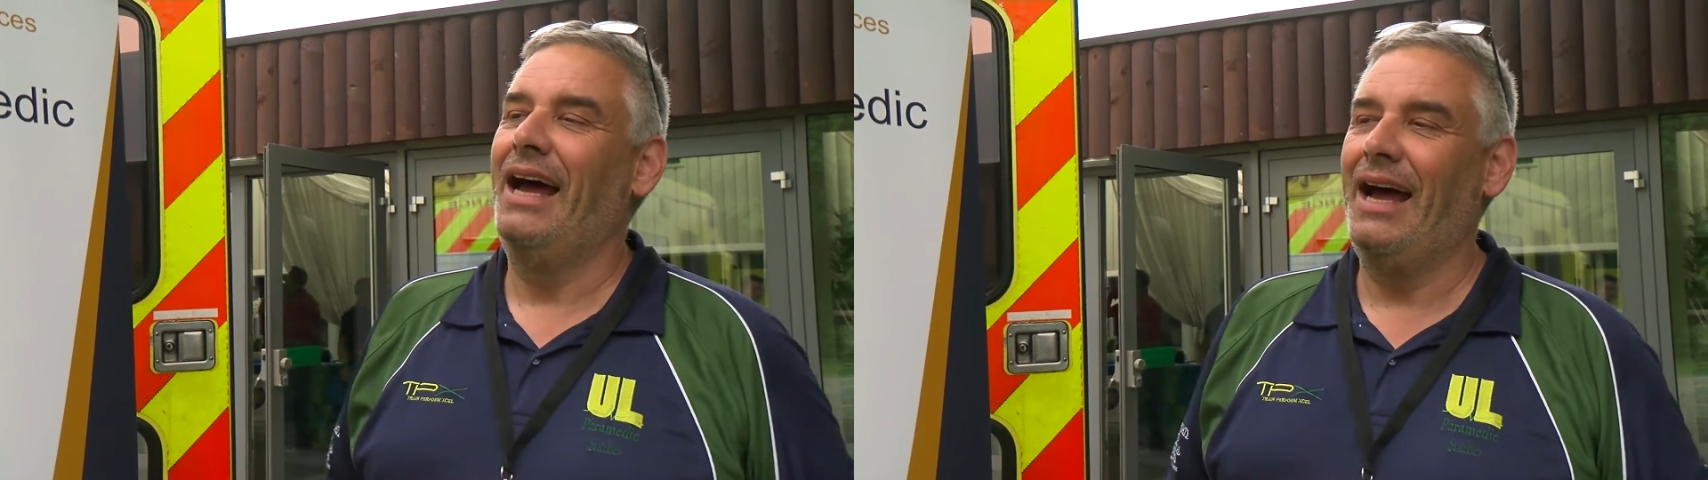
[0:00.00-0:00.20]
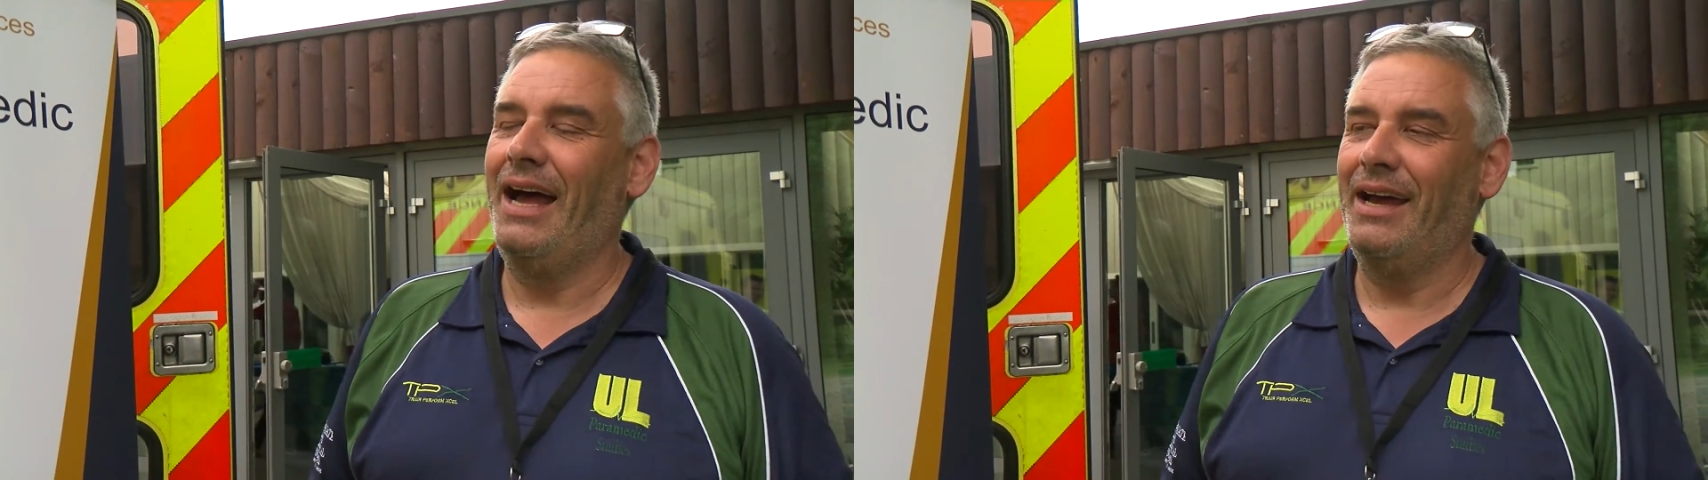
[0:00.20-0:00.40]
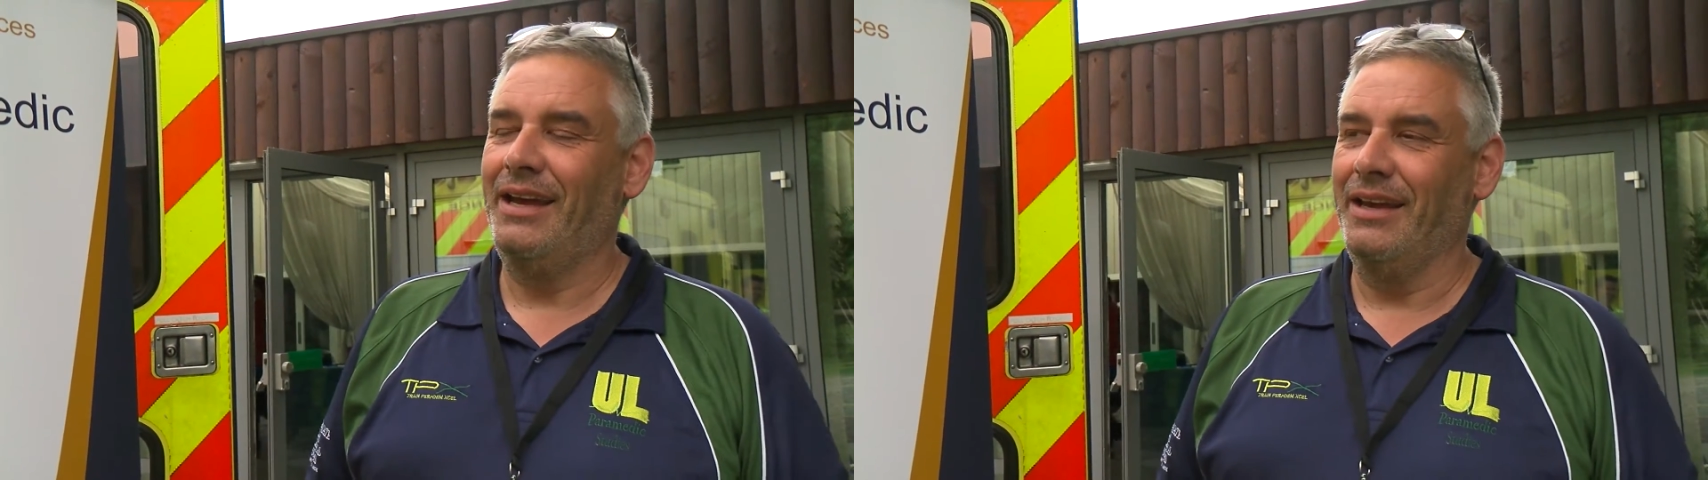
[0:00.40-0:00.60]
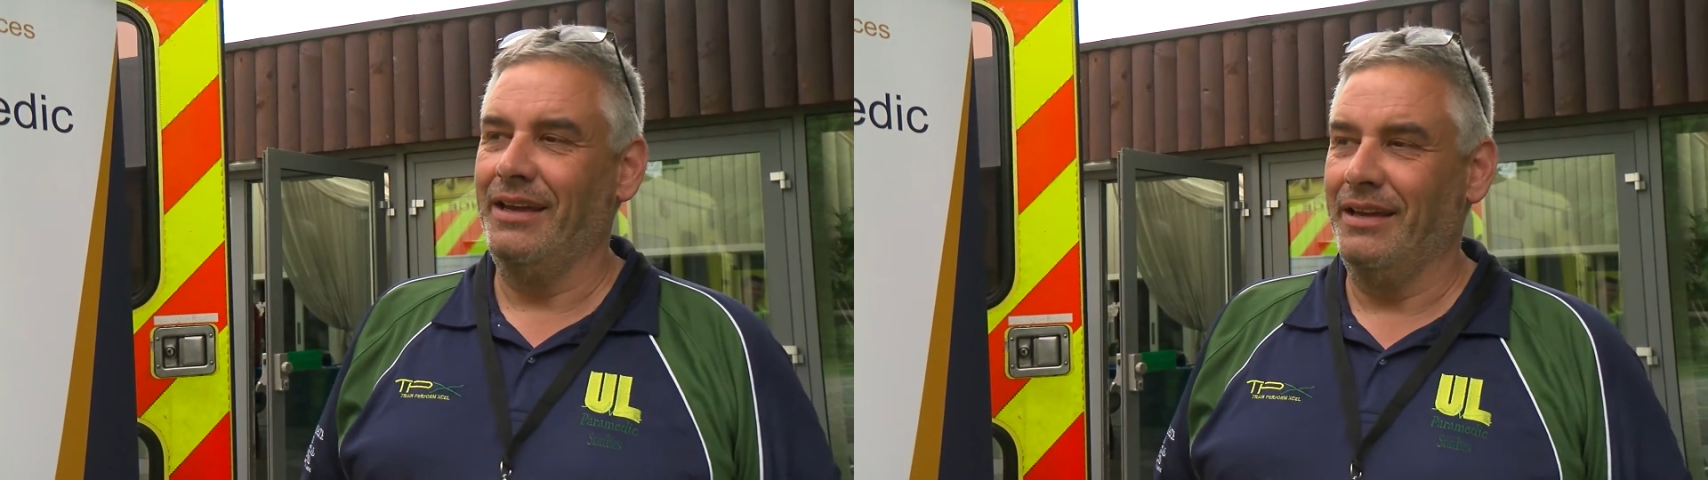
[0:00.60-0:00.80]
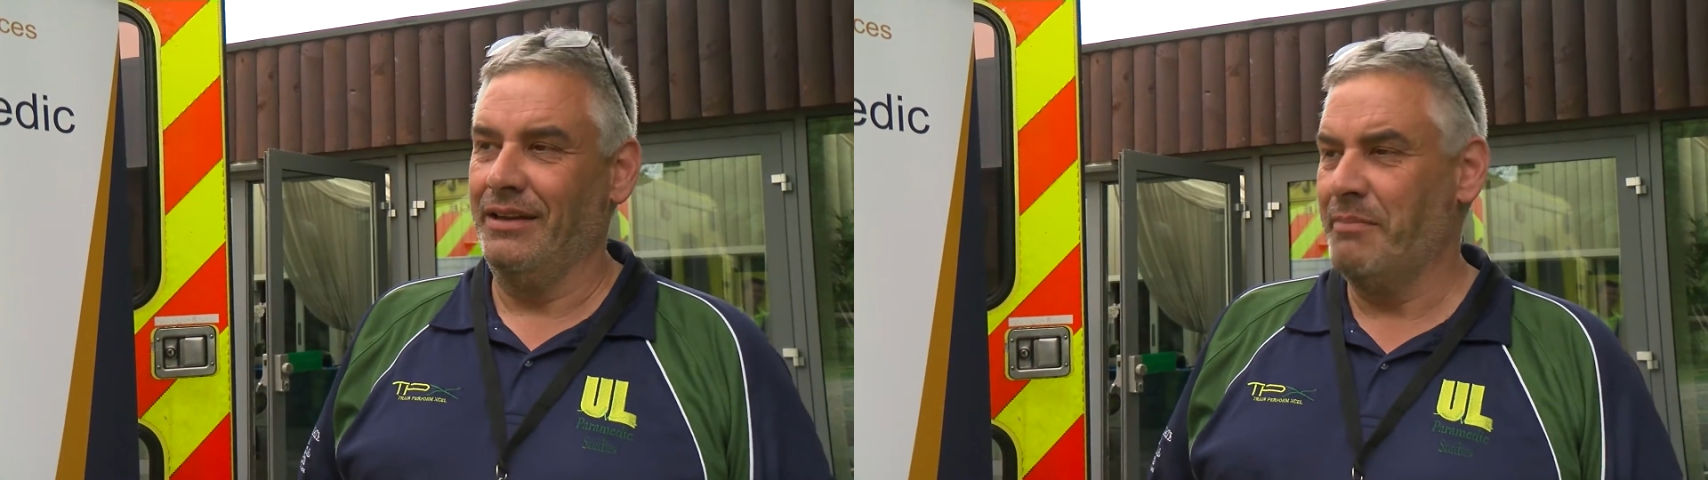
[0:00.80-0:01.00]

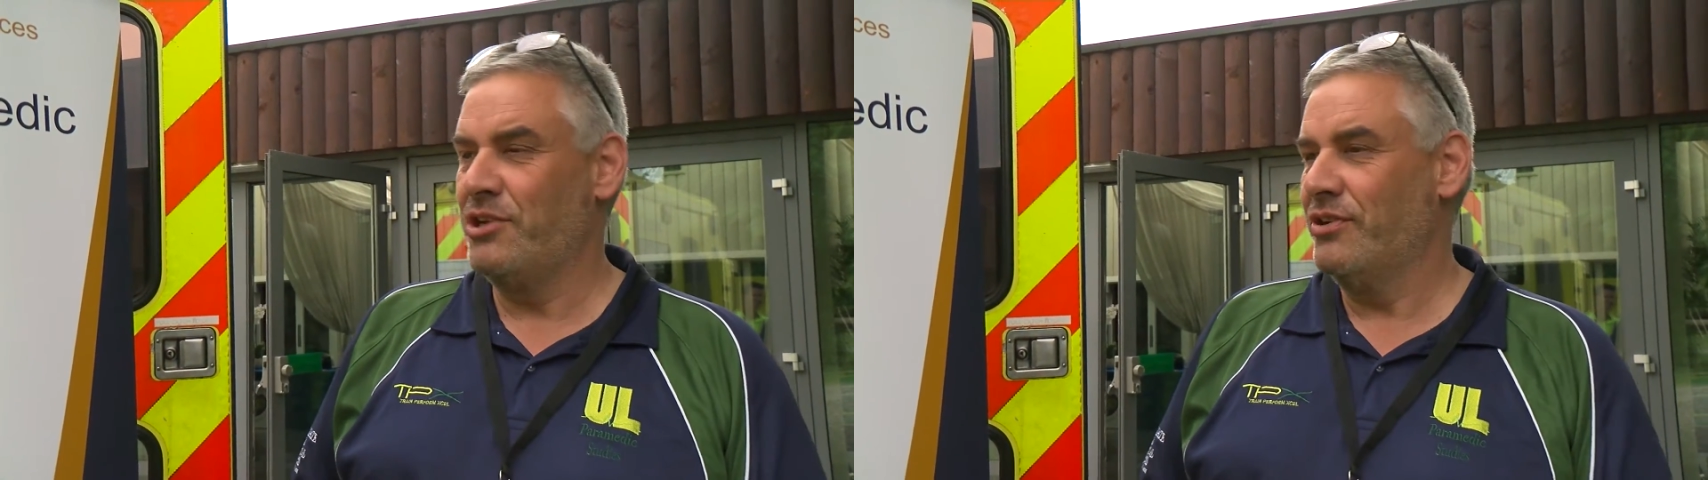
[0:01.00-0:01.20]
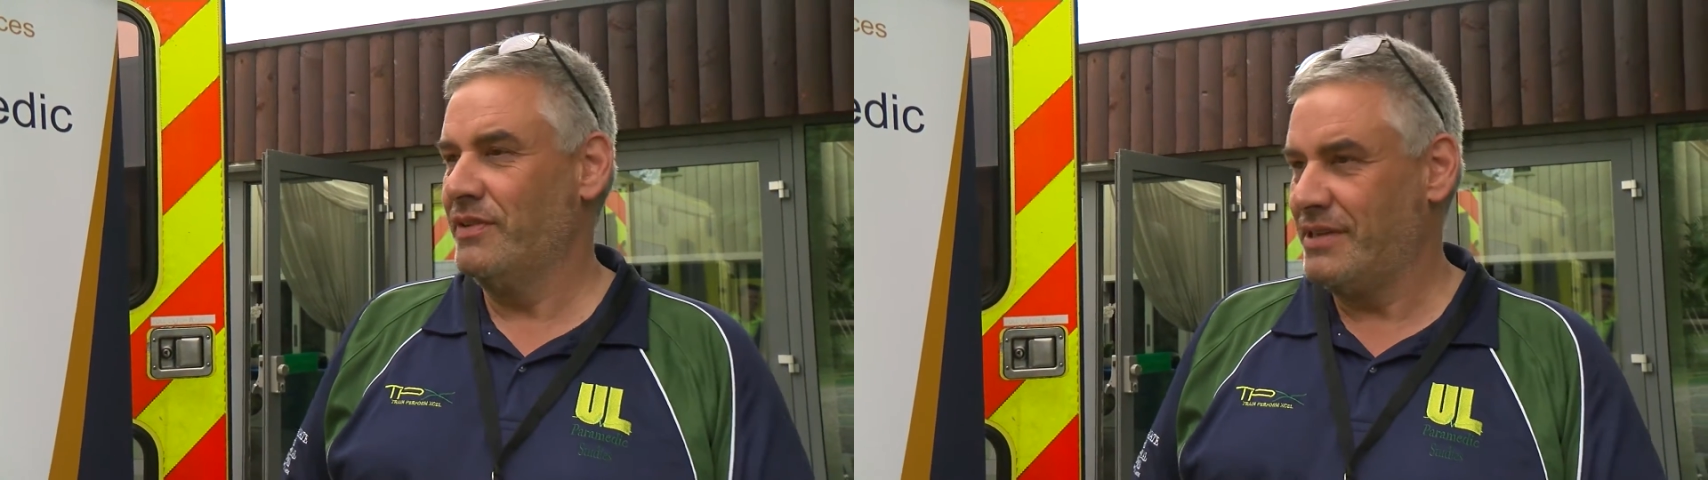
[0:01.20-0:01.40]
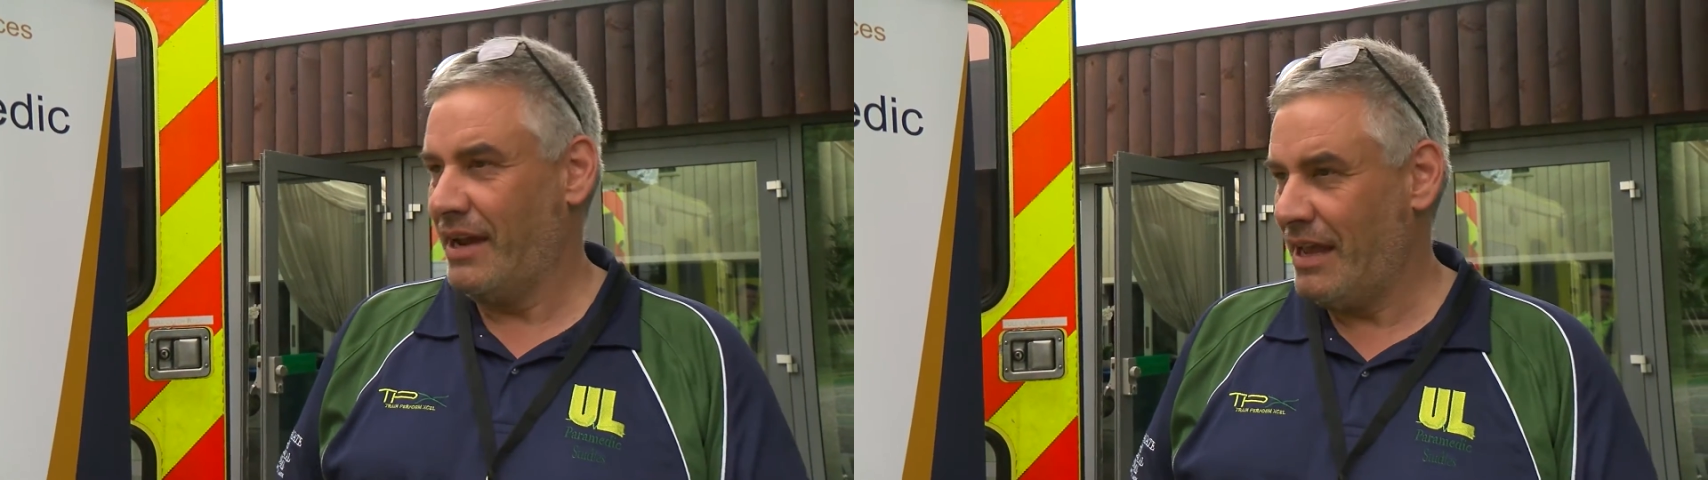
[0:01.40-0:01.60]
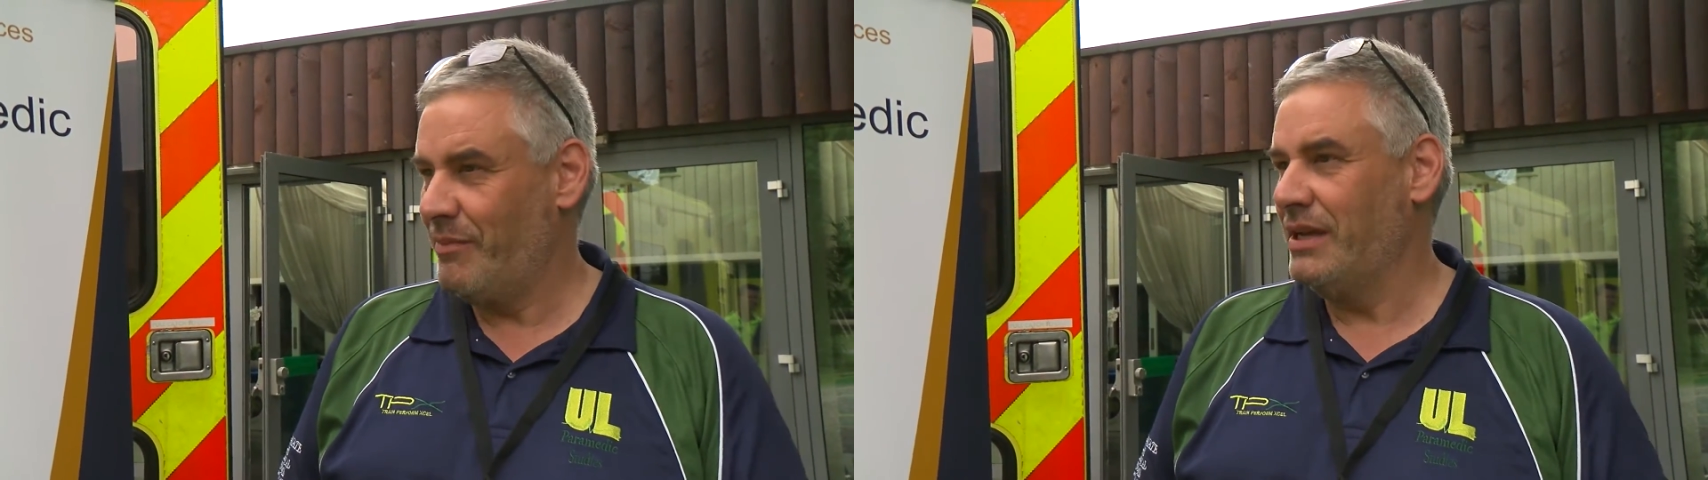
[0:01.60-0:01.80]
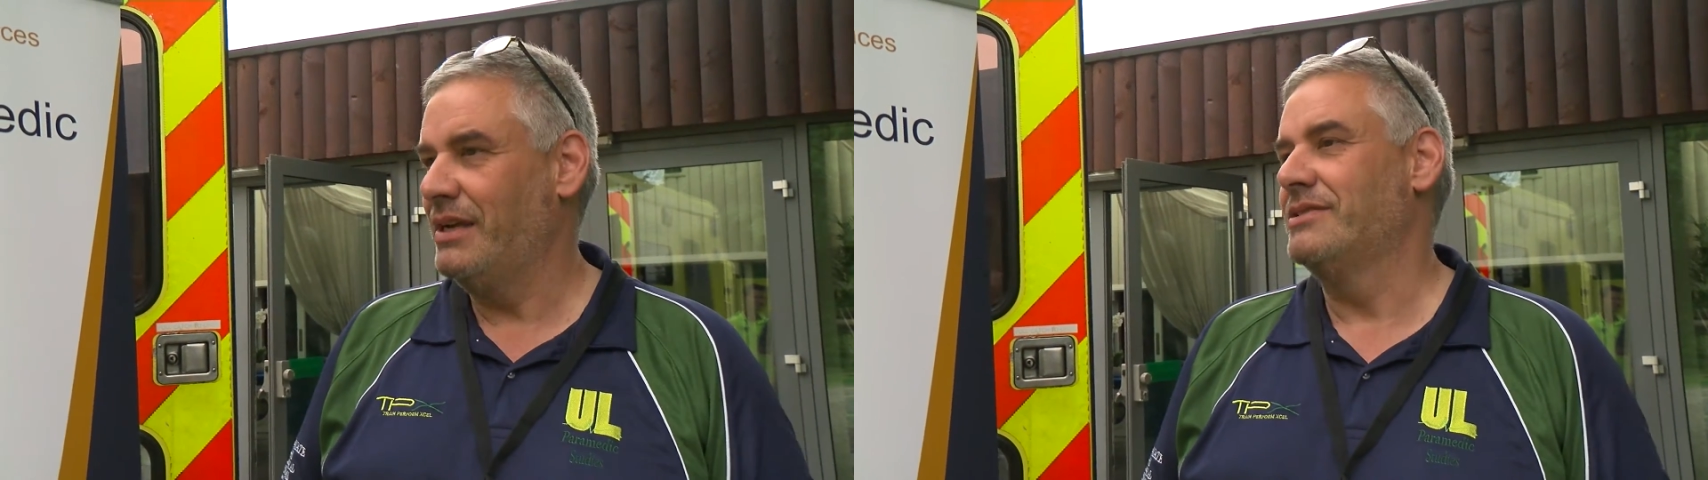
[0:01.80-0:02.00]
in measuring the
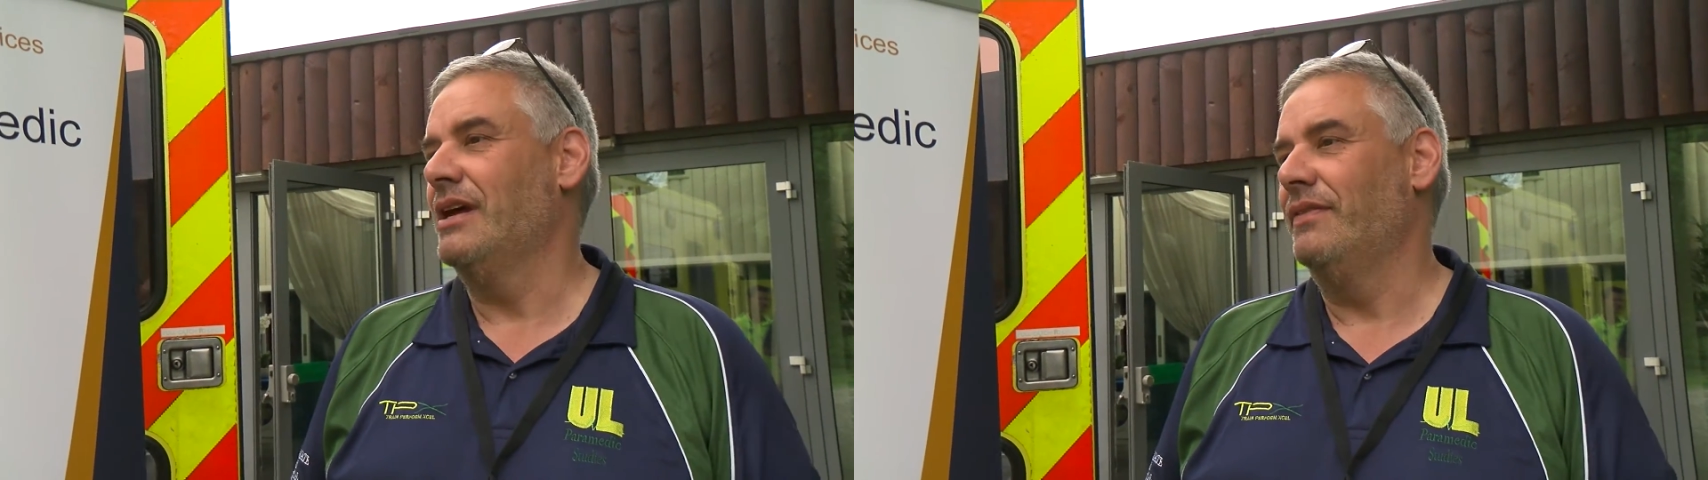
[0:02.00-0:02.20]
dynamics